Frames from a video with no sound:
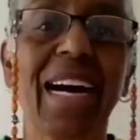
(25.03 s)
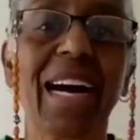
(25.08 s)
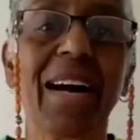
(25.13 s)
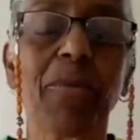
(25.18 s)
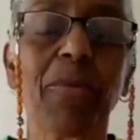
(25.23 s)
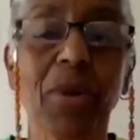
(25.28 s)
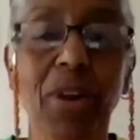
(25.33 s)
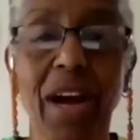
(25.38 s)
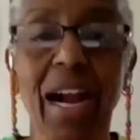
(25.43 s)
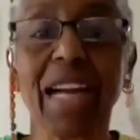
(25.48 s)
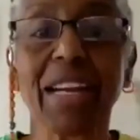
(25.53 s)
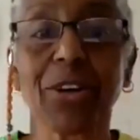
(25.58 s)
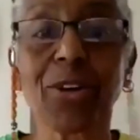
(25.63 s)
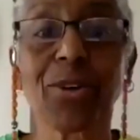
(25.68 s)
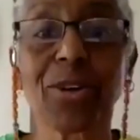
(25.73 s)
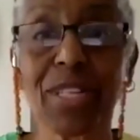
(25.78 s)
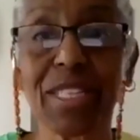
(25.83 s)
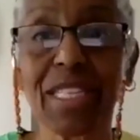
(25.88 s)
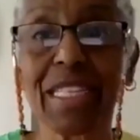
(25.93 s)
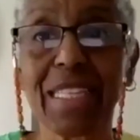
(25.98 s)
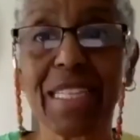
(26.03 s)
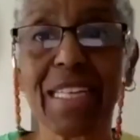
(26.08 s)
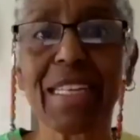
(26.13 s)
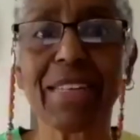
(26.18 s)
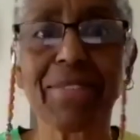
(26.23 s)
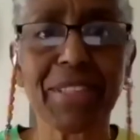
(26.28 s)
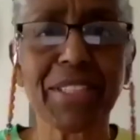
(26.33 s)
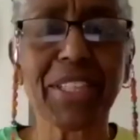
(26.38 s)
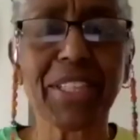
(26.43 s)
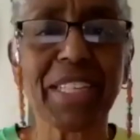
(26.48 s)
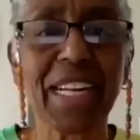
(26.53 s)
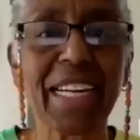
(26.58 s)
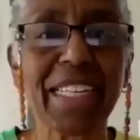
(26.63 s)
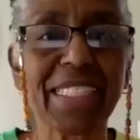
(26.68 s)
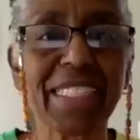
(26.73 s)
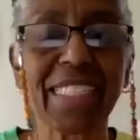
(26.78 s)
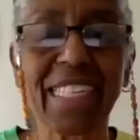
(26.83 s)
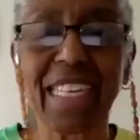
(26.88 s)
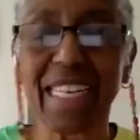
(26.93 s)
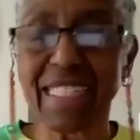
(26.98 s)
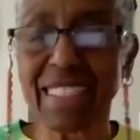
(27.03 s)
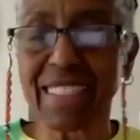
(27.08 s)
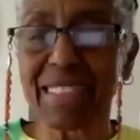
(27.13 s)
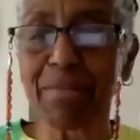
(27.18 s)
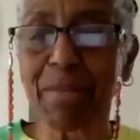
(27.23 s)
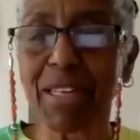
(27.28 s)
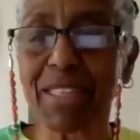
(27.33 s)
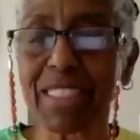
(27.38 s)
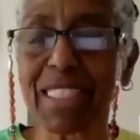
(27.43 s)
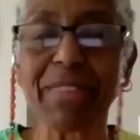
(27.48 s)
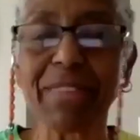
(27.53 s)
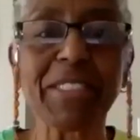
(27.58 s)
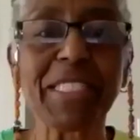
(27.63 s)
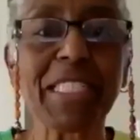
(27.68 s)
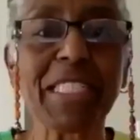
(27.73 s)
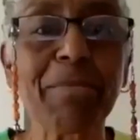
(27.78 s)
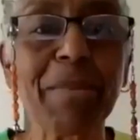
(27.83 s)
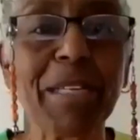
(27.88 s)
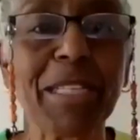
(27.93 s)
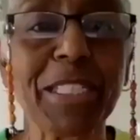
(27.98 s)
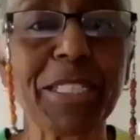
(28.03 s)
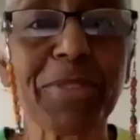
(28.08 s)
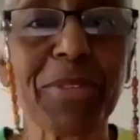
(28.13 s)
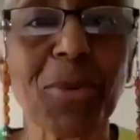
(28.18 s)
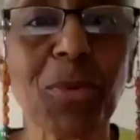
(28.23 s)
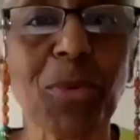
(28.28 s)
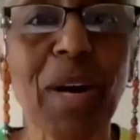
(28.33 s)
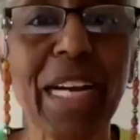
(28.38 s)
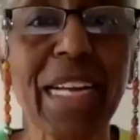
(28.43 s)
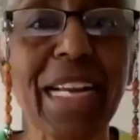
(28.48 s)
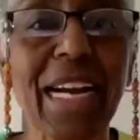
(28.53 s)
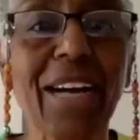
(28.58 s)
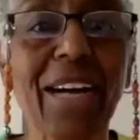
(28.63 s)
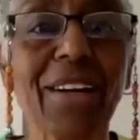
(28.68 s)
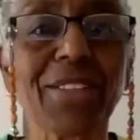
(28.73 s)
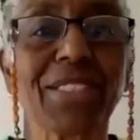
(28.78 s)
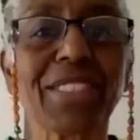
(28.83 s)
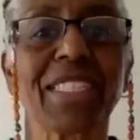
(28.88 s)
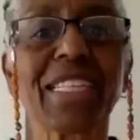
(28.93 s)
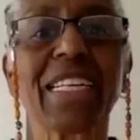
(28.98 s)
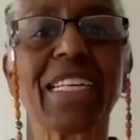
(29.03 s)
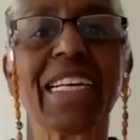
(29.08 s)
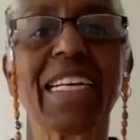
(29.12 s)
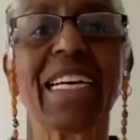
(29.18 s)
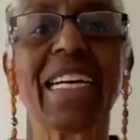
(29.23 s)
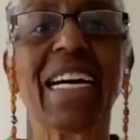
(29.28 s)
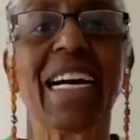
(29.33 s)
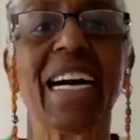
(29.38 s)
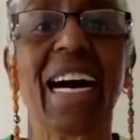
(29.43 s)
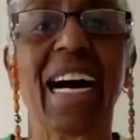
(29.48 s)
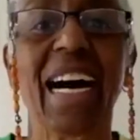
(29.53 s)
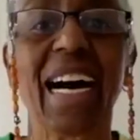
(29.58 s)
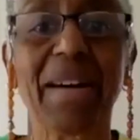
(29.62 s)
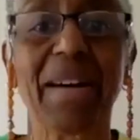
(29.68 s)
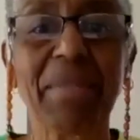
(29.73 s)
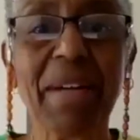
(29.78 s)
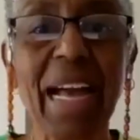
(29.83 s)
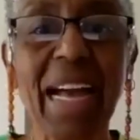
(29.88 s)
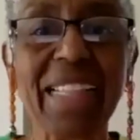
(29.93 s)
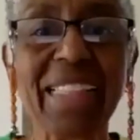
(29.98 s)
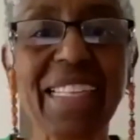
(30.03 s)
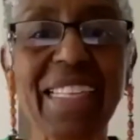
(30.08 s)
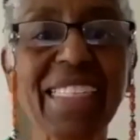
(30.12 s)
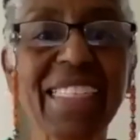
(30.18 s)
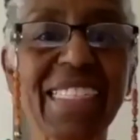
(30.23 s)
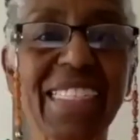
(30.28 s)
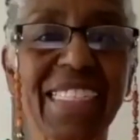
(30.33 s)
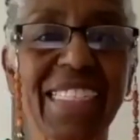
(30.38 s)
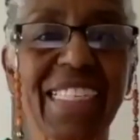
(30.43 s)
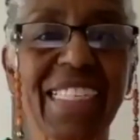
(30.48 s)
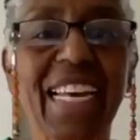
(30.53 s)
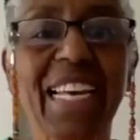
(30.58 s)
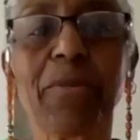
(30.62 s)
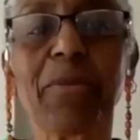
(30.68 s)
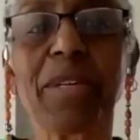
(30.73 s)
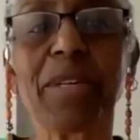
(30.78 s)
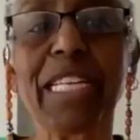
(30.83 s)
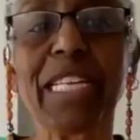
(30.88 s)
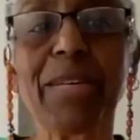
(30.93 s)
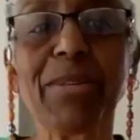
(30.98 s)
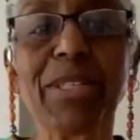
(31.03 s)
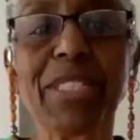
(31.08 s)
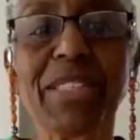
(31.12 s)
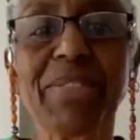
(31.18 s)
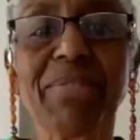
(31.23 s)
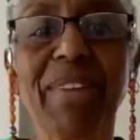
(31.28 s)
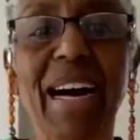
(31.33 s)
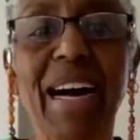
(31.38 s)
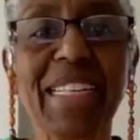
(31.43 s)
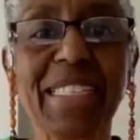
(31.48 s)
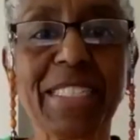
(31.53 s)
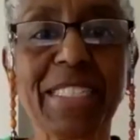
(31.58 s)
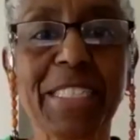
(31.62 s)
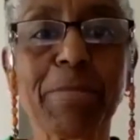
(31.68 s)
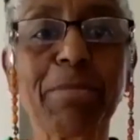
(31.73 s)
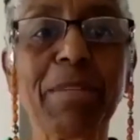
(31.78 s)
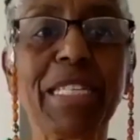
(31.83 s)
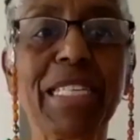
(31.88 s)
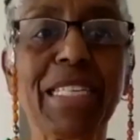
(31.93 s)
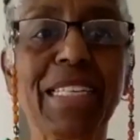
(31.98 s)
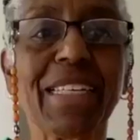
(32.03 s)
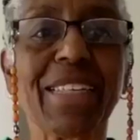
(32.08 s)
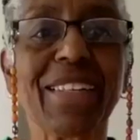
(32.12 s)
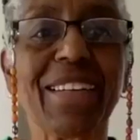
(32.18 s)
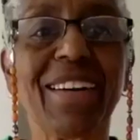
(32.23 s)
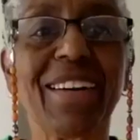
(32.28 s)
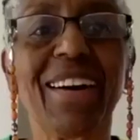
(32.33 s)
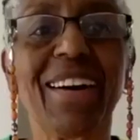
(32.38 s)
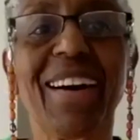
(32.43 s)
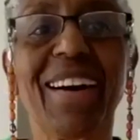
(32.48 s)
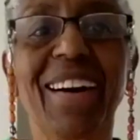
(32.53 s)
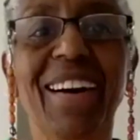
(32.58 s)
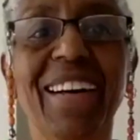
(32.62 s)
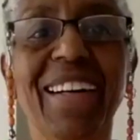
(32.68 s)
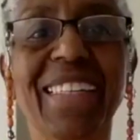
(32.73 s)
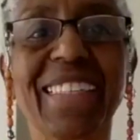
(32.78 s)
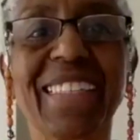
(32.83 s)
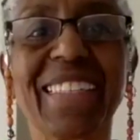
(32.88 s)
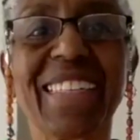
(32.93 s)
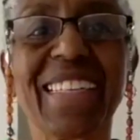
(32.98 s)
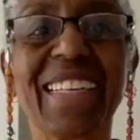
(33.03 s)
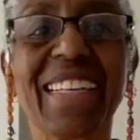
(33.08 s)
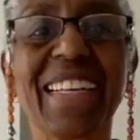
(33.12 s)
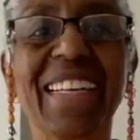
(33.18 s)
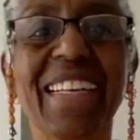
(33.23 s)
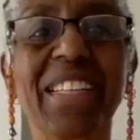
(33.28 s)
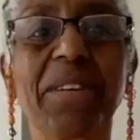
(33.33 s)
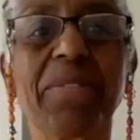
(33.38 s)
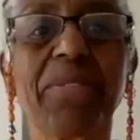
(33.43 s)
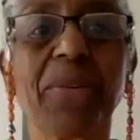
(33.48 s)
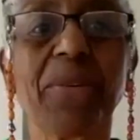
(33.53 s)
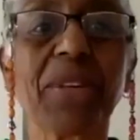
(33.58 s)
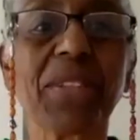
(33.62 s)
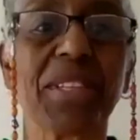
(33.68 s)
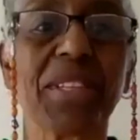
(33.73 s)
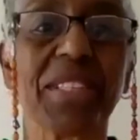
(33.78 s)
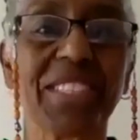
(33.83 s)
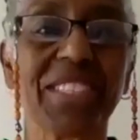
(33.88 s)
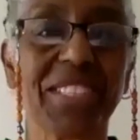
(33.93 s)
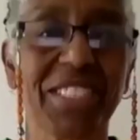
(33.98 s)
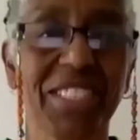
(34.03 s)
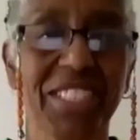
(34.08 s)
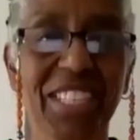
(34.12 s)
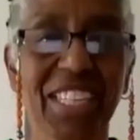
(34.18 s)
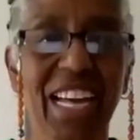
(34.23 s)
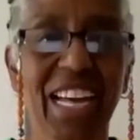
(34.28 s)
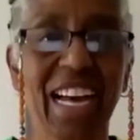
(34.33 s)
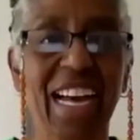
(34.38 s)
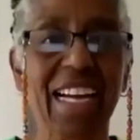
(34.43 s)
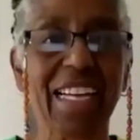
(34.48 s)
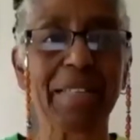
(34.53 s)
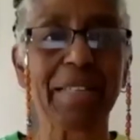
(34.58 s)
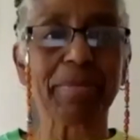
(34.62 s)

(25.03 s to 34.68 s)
where I currently live in the United States, about 17 minutes from the White House, had this to say when he was invited to speak on the 4th of July.